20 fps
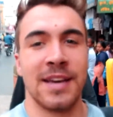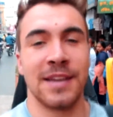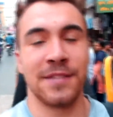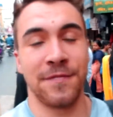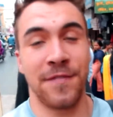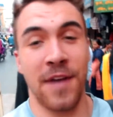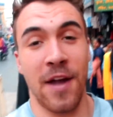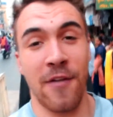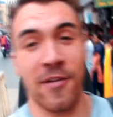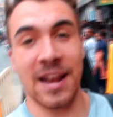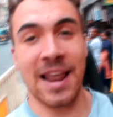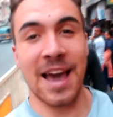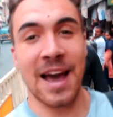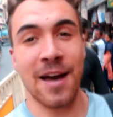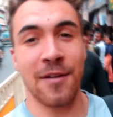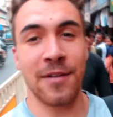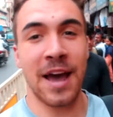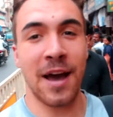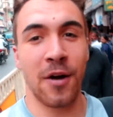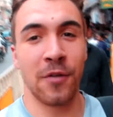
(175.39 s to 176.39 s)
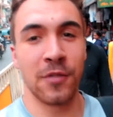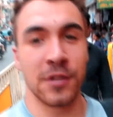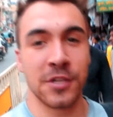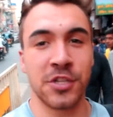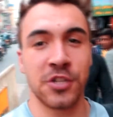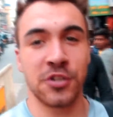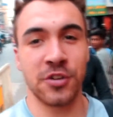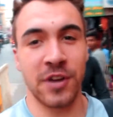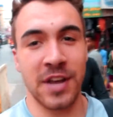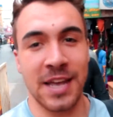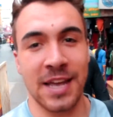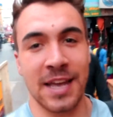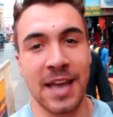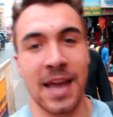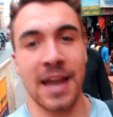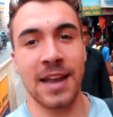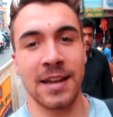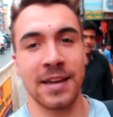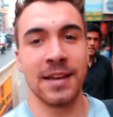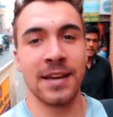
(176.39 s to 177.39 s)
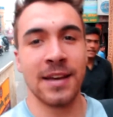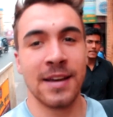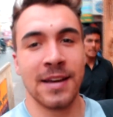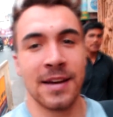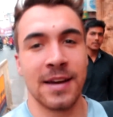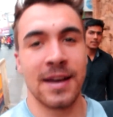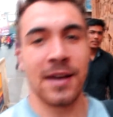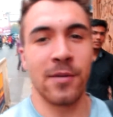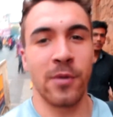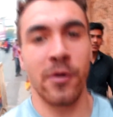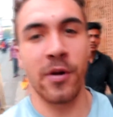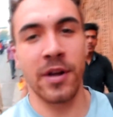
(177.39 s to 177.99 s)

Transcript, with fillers: very loud out on the street again. We were